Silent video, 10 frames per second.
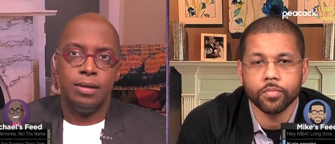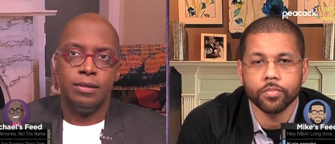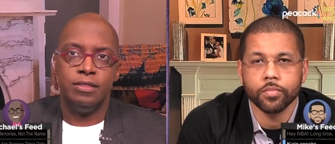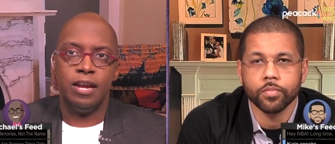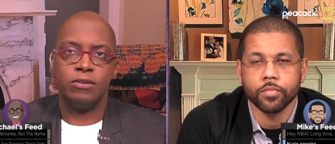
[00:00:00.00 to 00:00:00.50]

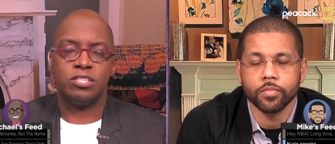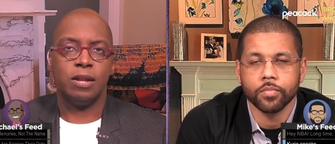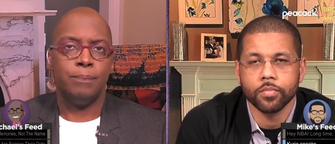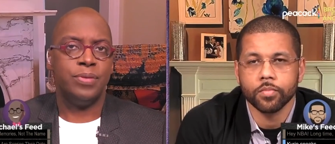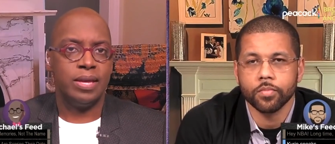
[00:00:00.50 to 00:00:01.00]
Speaker 1: there's
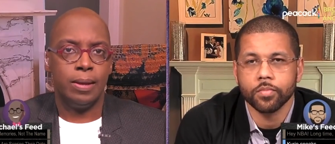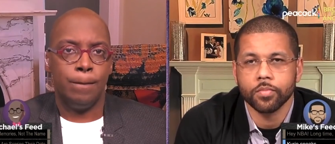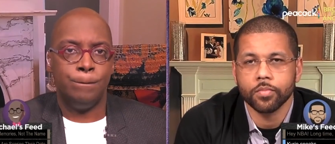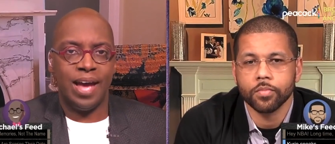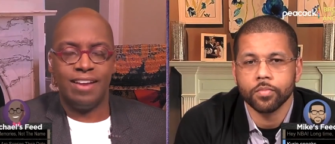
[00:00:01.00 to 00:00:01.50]
something
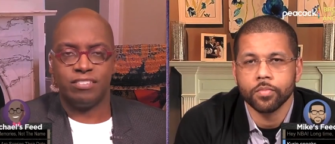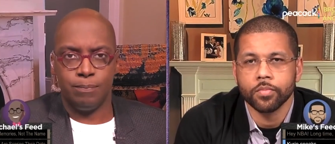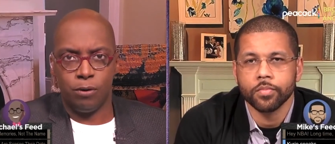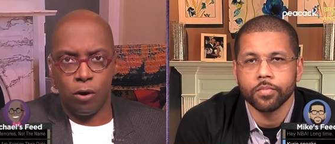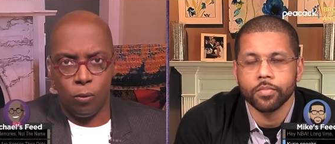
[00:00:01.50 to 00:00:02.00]

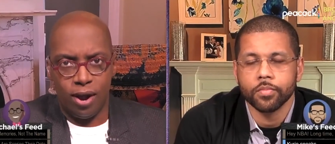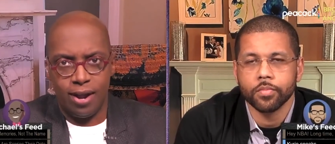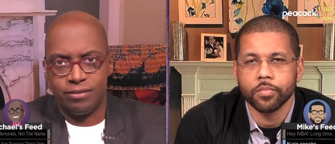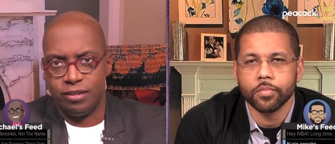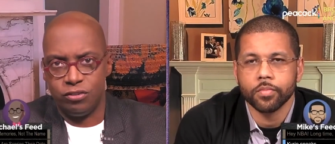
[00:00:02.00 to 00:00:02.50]
basketball
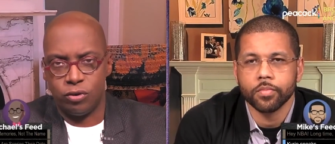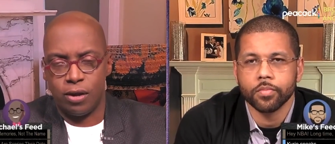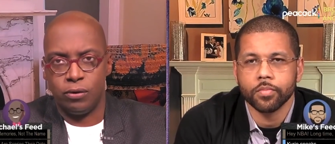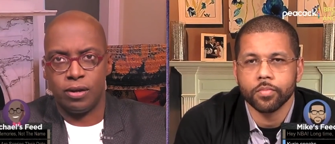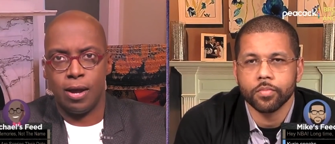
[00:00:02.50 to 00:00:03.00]
wise that he's trying
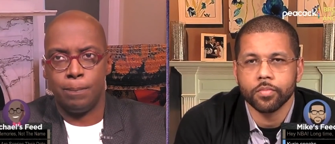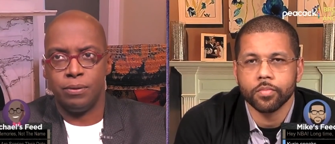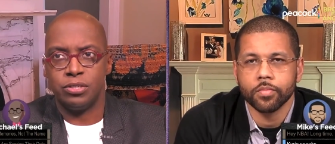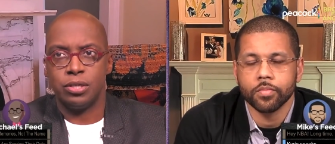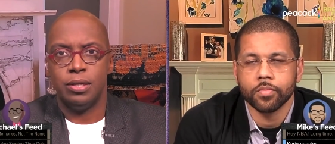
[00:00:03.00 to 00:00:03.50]
to
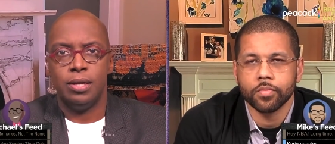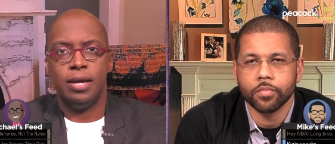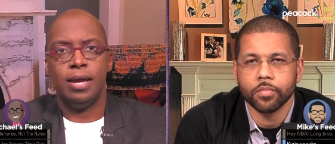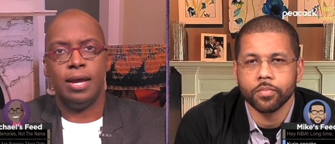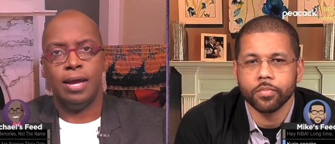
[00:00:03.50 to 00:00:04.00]
accomplish.
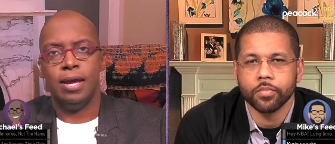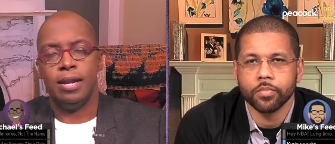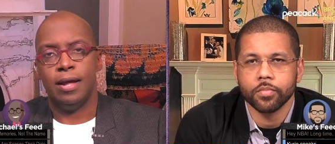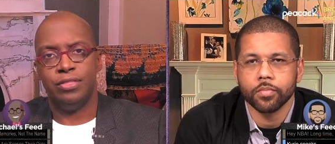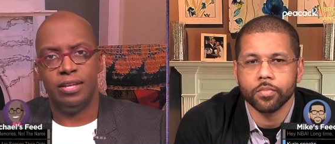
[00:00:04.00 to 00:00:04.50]
And
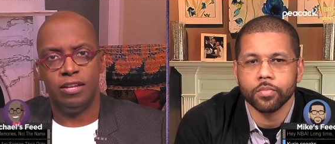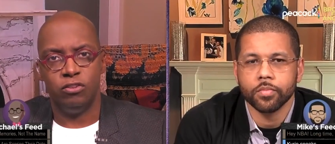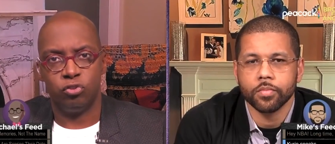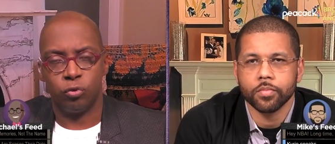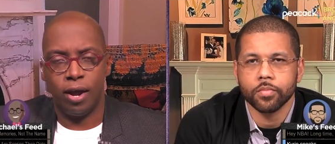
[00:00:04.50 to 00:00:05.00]
I think he's
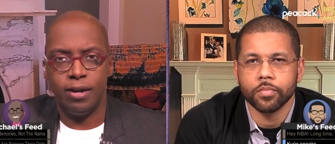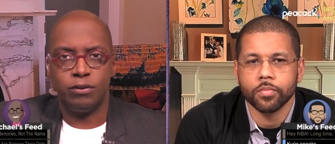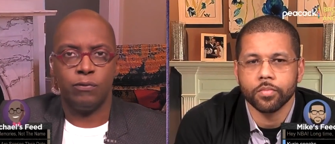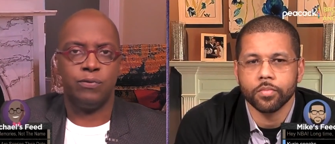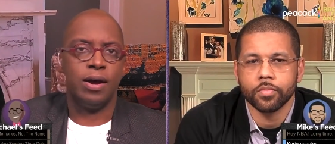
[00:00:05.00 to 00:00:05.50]
trying
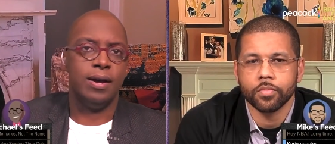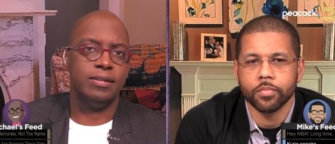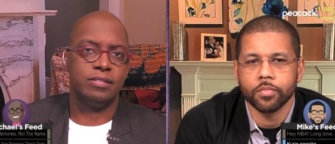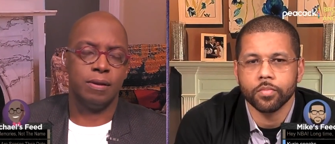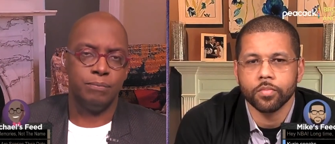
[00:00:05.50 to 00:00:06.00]
to find
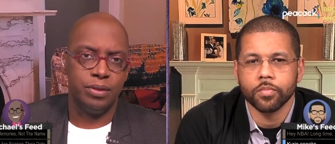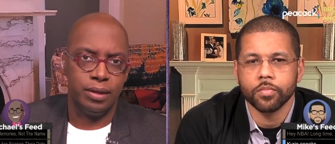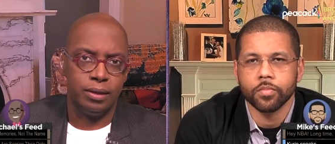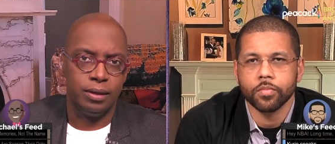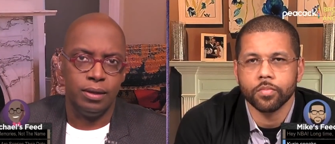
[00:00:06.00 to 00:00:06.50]

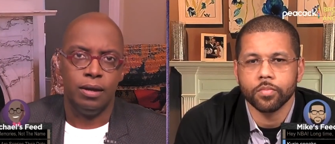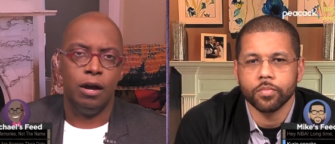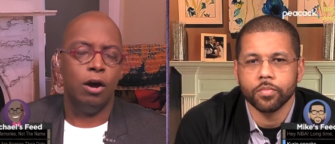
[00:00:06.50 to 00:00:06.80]
something uh,